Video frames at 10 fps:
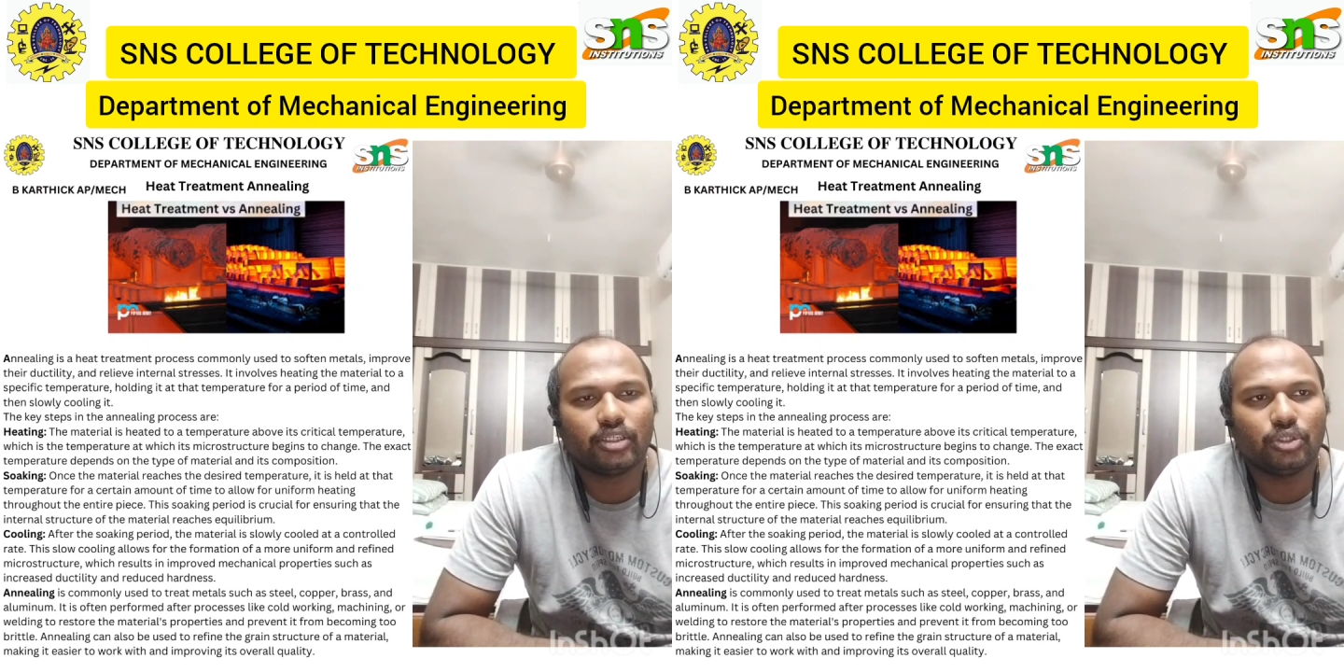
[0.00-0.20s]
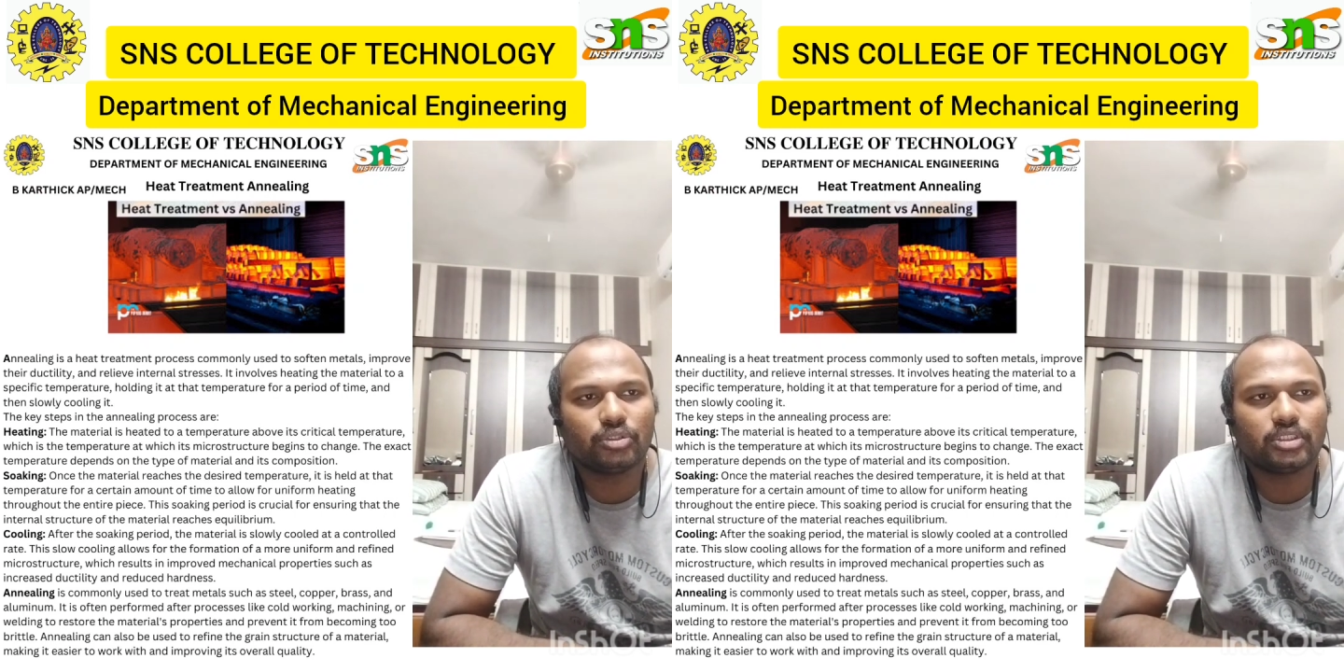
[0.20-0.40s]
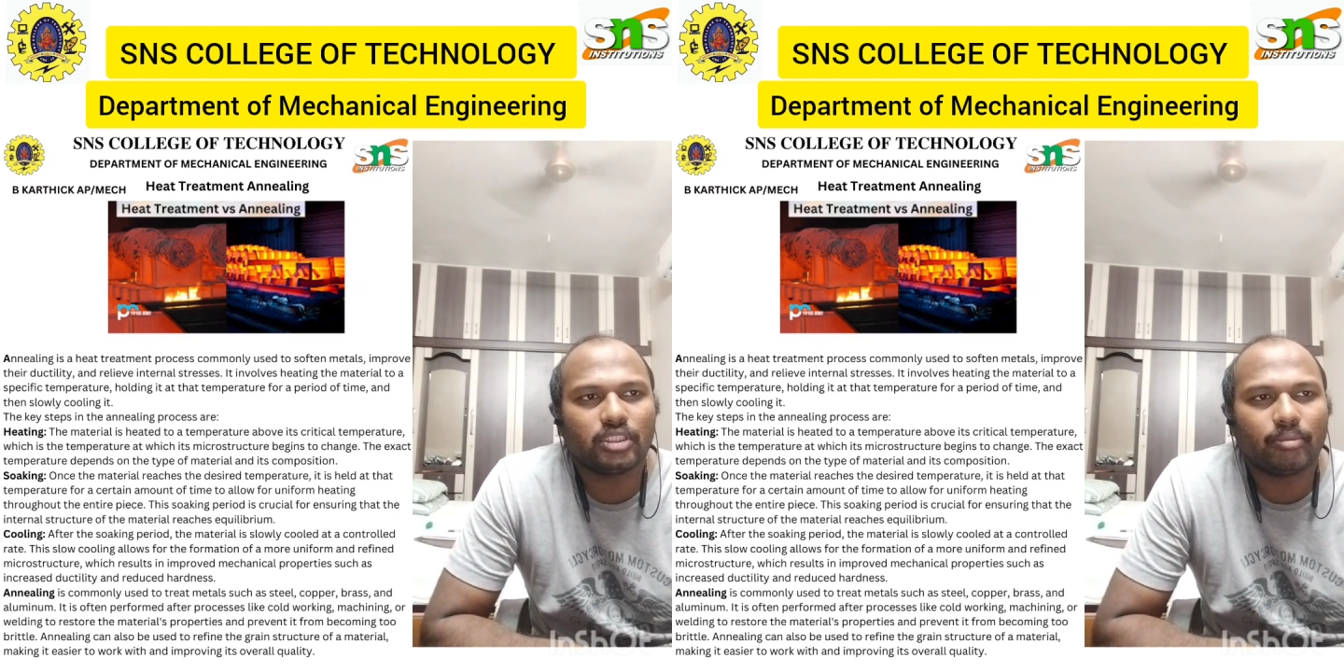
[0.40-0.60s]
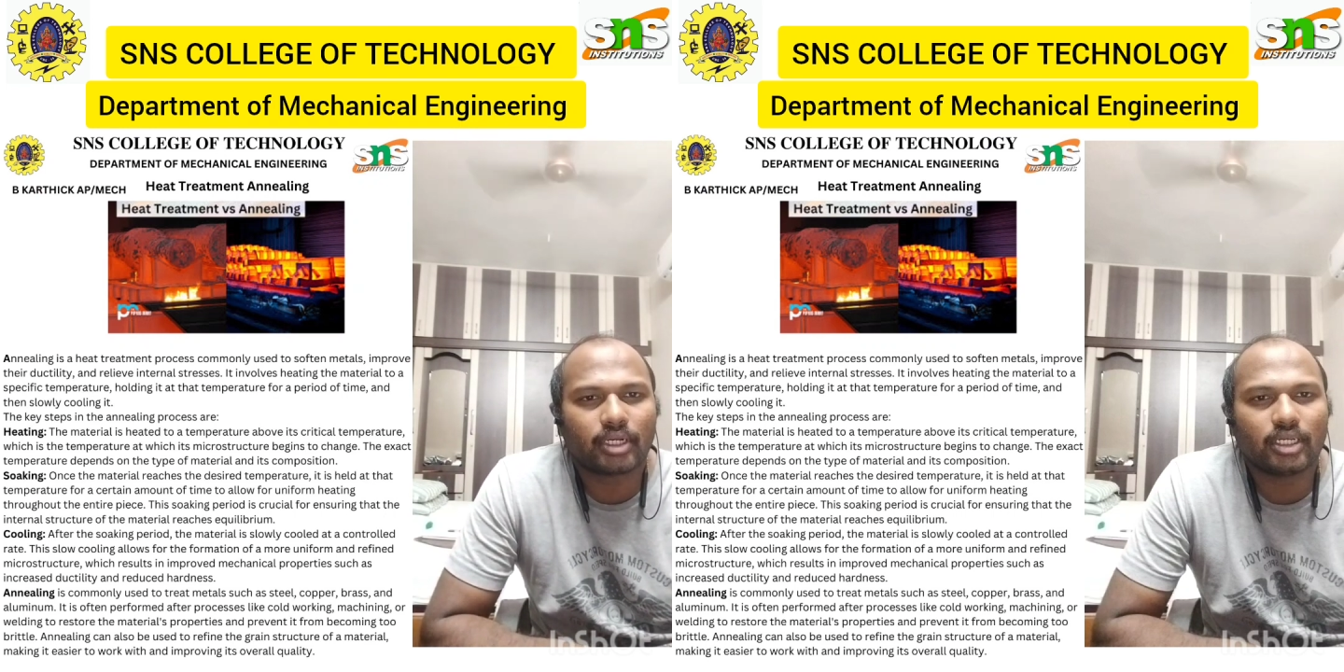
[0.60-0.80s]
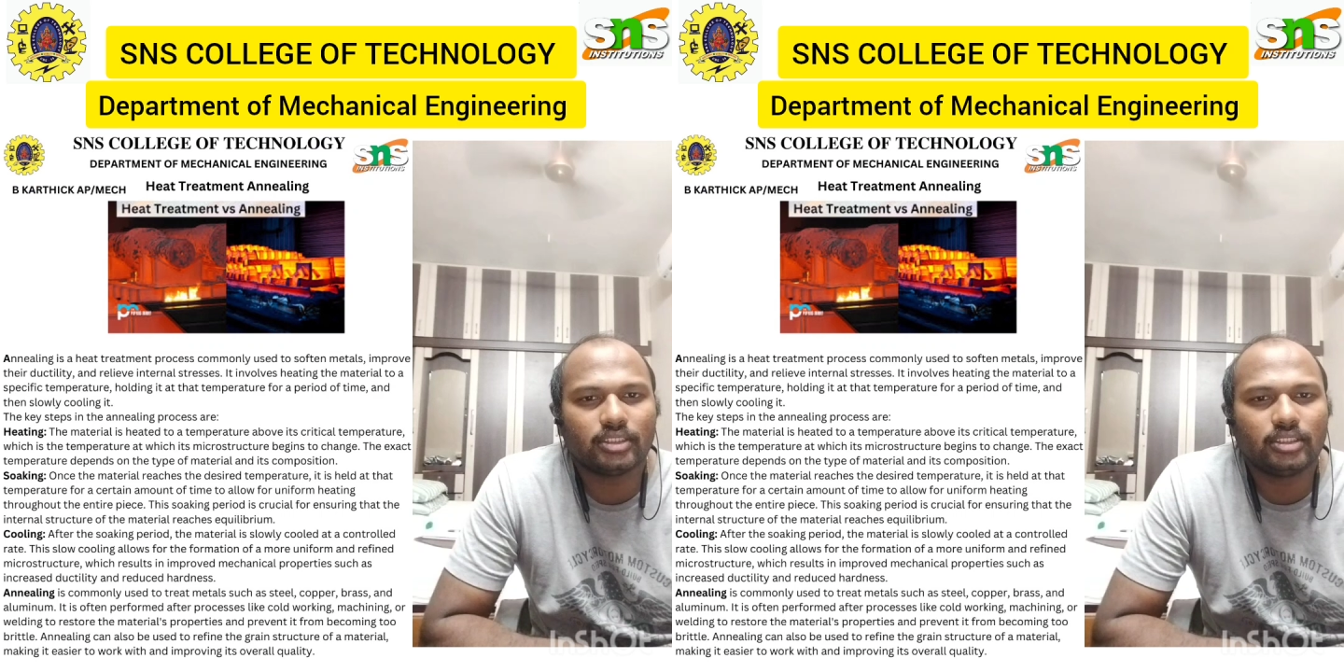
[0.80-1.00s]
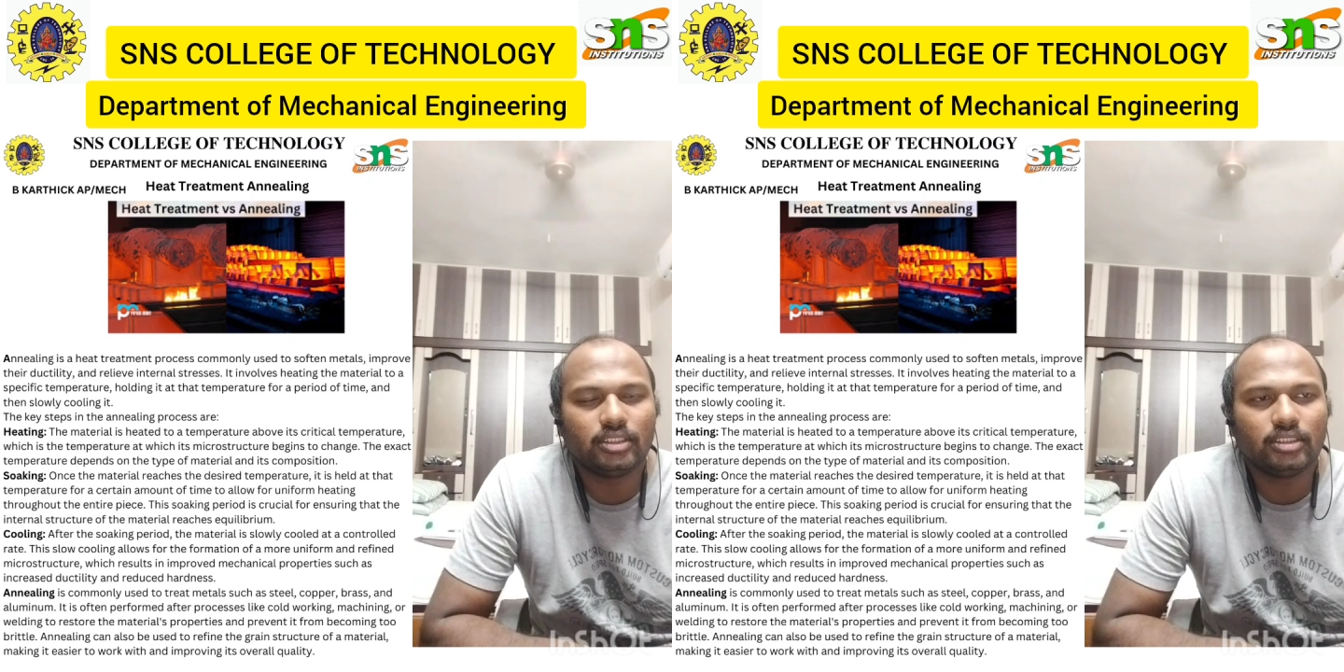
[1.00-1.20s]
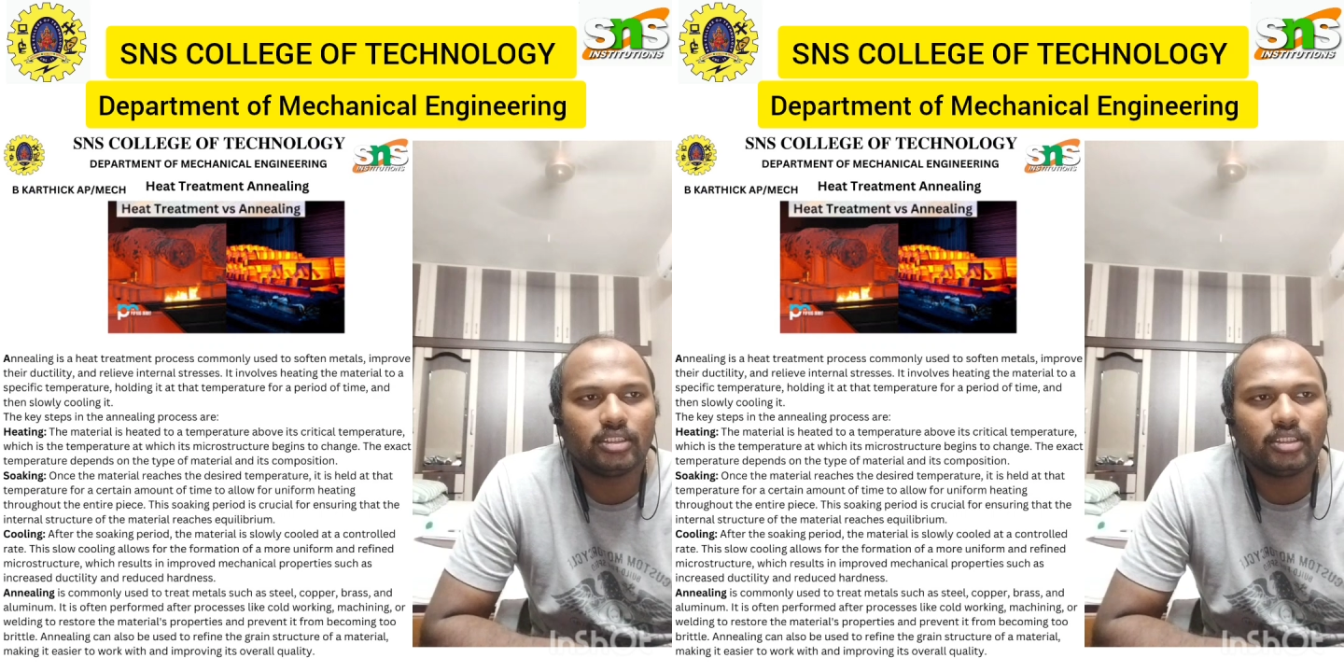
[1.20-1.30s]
used in the metallurgy